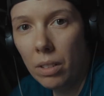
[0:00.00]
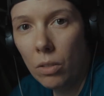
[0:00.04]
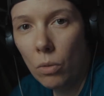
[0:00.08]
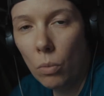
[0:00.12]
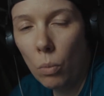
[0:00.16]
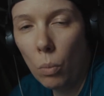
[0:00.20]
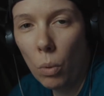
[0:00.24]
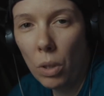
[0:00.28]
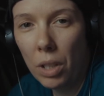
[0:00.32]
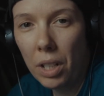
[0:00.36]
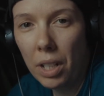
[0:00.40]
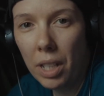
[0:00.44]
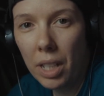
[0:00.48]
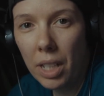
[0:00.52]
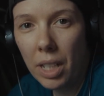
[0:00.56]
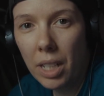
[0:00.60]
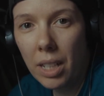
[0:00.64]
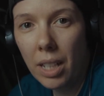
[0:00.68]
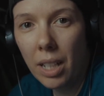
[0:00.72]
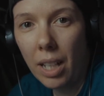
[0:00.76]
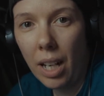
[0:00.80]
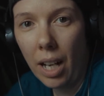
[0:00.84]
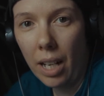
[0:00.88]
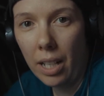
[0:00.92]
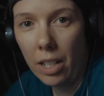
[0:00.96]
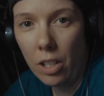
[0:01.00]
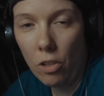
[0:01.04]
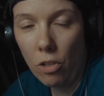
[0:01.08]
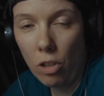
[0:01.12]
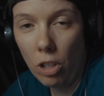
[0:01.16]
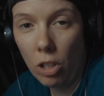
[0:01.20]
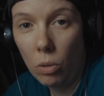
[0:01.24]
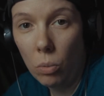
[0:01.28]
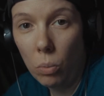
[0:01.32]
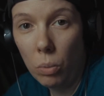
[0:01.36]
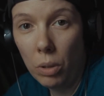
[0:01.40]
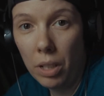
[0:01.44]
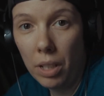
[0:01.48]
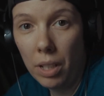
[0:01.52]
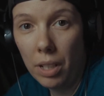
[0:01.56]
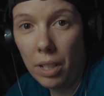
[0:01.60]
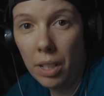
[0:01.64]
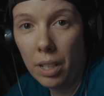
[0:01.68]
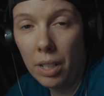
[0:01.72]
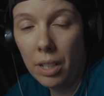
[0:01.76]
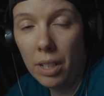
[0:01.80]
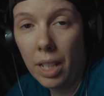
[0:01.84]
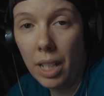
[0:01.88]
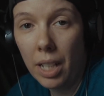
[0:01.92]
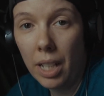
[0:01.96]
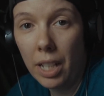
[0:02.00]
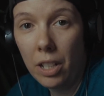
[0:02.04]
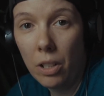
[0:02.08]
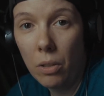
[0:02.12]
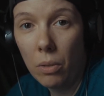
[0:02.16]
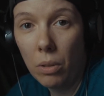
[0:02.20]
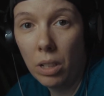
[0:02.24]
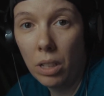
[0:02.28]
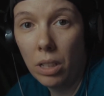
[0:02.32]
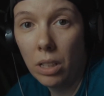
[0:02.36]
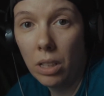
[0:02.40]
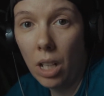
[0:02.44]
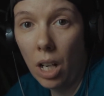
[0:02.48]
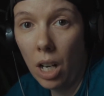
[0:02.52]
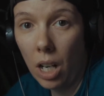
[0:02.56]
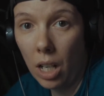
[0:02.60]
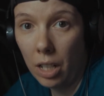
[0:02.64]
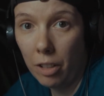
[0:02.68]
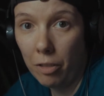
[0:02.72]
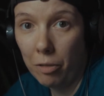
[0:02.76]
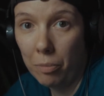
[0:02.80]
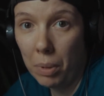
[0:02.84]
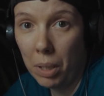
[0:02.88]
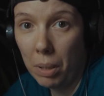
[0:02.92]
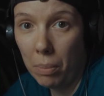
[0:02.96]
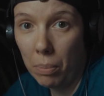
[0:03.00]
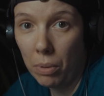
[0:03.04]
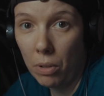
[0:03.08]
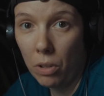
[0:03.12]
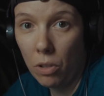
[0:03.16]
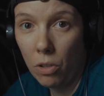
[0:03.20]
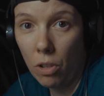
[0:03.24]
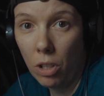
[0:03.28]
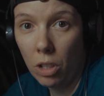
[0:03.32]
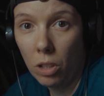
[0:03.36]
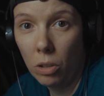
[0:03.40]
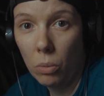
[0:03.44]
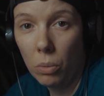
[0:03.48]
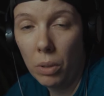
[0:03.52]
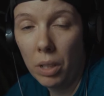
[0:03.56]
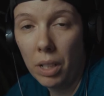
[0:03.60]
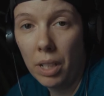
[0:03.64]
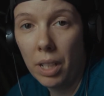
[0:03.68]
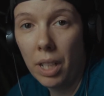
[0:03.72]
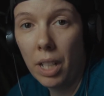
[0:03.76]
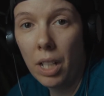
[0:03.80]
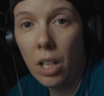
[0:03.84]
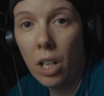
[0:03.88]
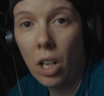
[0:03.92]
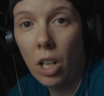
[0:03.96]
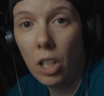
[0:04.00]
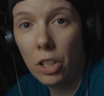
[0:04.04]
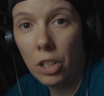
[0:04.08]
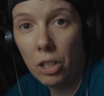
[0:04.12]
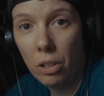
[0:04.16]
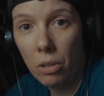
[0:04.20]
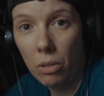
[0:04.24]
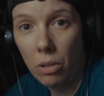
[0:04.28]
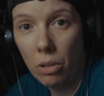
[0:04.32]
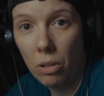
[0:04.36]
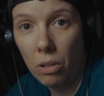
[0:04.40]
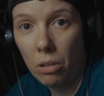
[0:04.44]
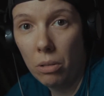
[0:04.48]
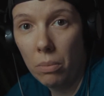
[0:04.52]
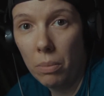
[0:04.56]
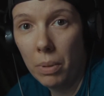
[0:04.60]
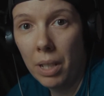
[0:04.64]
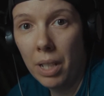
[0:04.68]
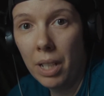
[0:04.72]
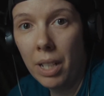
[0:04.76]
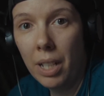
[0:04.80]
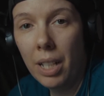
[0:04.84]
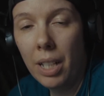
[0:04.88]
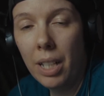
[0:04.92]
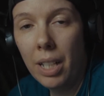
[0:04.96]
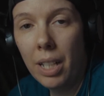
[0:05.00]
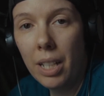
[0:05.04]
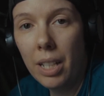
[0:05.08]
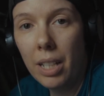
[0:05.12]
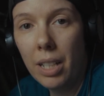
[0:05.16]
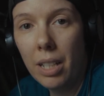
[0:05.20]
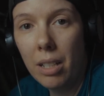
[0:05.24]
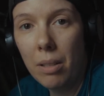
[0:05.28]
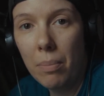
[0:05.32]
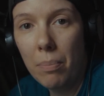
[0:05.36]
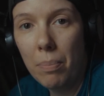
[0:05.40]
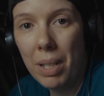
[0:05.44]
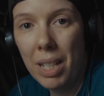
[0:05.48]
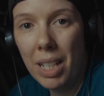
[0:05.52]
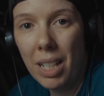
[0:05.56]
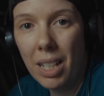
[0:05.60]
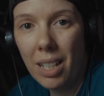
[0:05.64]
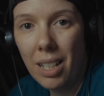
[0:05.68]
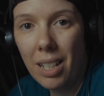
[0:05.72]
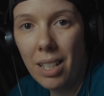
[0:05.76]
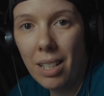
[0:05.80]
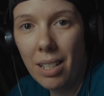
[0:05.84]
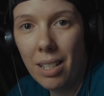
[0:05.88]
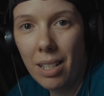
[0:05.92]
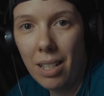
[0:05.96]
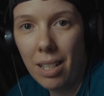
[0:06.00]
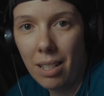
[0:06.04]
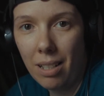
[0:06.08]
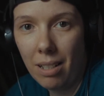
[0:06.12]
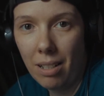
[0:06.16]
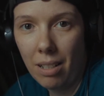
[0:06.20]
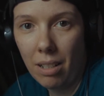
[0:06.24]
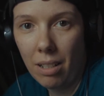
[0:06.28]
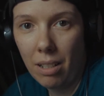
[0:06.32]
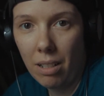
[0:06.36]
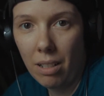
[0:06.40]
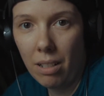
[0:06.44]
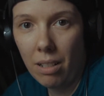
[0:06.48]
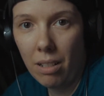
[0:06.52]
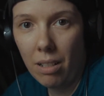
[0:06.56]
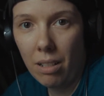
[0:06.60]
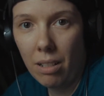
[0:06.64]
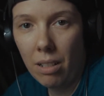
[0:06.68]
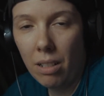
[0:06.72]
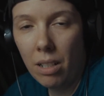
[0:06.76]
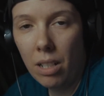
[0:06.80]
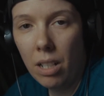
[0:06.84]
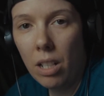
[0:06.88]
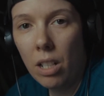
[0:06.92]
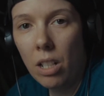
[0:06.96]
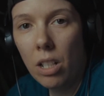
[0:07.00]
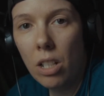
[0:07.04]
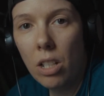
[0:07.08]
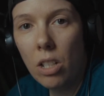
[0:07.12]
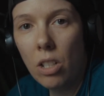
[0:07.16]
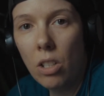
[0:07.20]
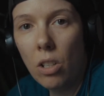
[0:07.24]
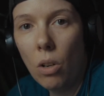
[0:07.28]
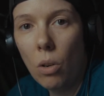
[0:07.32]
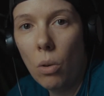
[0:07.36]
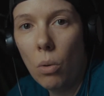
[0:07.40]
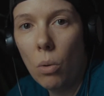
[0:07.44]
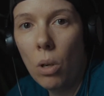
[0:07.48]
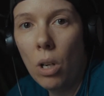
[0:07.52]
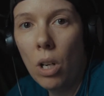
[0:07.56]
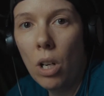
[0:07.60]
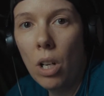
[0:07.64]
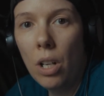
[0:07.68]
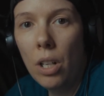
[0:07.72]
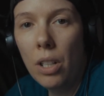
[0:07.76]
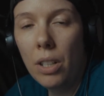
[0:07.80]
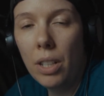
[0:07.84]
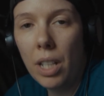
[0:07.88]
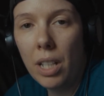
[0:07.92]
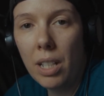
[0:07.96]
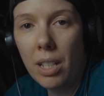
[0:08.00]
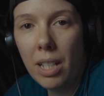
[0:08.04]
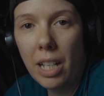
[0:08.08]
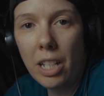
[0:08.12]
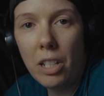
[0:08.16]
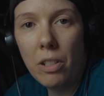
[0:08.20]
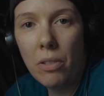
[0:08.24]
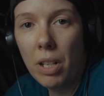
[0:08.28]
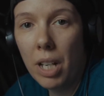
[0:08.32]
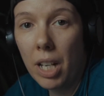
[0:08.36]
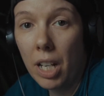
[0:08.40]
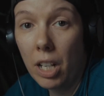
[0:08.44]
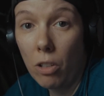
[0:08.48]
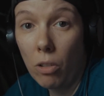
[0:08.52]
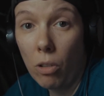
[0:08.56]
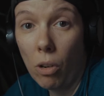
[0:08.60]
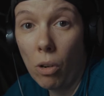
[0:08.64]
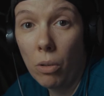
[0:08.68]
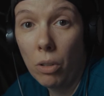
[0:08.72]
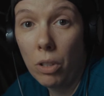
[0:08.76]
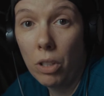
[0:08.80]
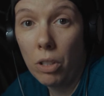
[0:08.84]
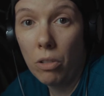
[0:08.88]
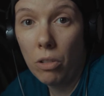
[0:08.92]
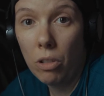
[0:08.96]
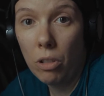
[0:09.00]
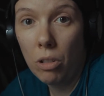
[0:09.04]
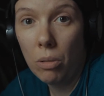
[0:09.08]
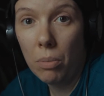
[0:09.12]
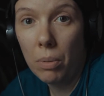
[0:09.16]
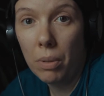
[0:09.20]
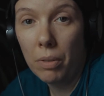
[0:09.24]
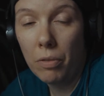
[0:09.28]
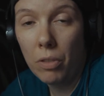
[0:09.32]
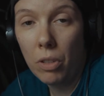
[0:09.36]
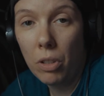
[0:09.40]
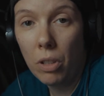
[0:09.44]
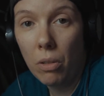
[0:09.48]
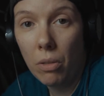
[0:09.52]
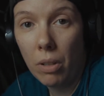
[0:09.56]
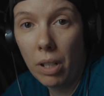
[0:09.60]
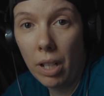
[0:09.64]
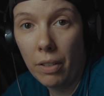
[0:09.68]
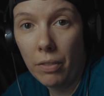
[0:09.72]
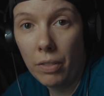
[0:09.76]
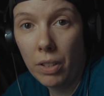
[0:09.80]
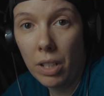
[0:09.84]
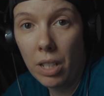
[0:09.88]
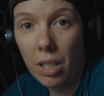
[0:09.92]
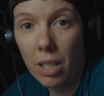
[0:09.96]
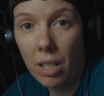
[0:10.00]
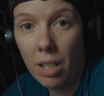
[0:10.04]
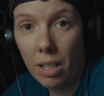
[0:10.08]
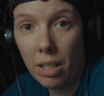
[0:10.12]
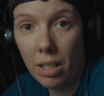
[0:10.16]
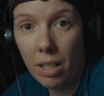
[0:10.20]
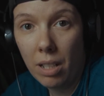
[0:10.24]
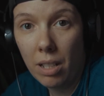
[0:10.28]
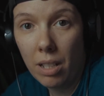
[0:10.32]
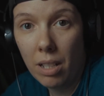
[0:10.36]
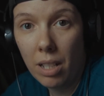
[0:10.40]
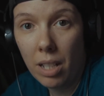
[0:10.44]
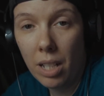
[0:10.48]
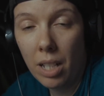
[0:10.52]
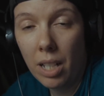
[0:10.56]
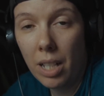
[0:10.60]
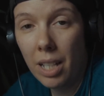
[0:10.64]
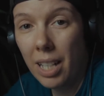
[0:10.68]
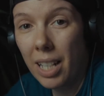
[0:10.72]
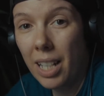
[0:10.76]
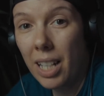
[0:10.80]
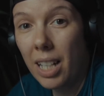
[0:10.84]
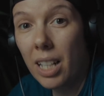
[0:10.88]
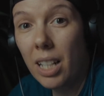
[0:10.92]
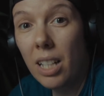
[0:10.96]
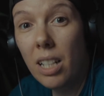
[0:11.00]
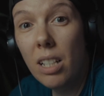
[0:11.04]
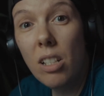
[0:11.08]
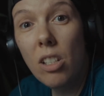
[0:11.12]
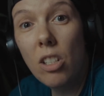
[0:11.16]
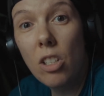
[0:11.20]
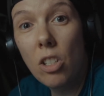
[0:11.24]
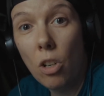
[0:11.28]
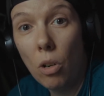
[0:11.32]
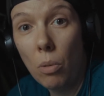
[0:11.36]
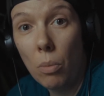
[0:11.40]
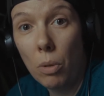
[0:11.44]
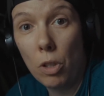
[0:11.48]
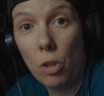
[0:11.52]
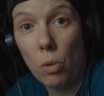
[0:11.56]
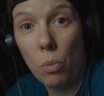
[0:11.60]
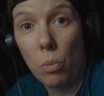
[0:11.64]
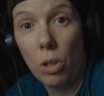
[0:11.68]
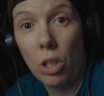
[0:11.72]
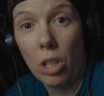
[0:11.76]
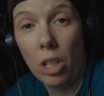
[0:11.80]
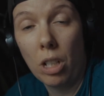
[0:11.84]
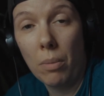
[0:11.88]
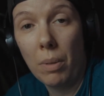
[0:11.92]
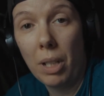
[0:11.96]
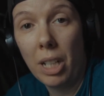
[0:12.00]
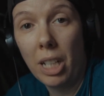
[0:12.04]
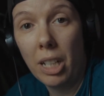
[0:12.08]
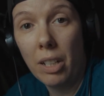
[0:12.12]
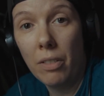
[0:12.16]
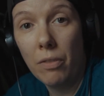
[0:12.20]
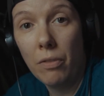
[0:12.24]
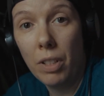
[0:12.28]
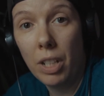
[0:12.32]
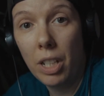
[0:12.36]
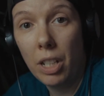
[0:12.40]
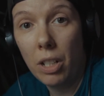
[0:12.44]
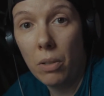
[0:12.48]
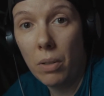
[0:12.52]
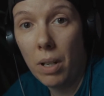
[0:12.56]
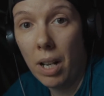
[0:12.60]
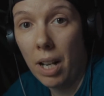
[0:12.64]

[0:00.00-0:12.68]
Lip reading: One thing that I struggle with, that I know a lot of people struggle with on YouTube, is being consistent. So They say you can't grow on YouTube if you don't have consistency. It is so much work making a video